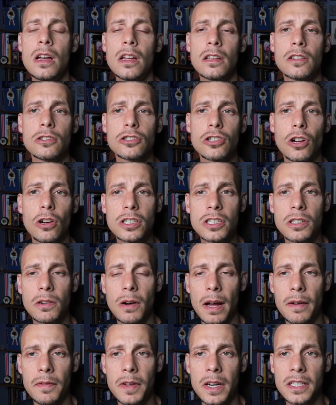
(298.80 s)
There's also
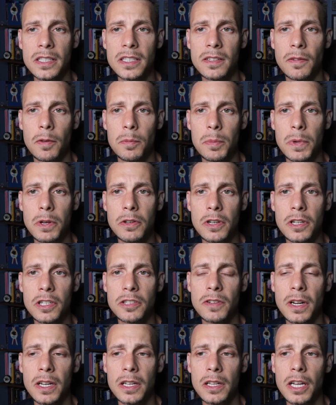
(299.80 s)
evidence of immune
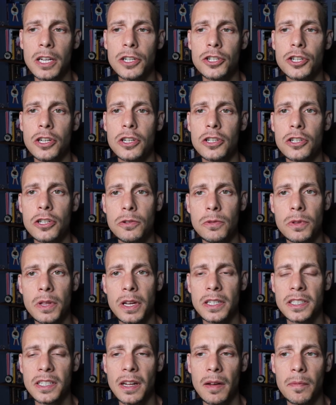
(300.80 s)
dysregulation. Two
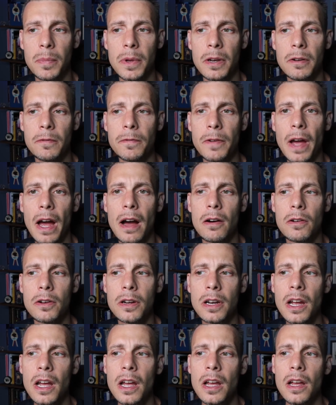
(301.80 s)
things have been found
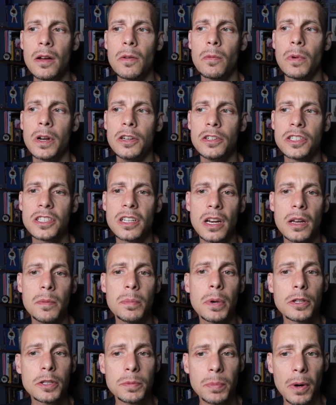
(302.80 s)
when you study
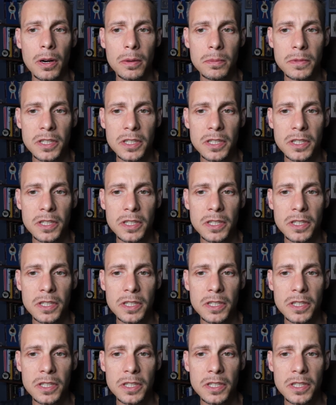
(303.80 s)
postpartum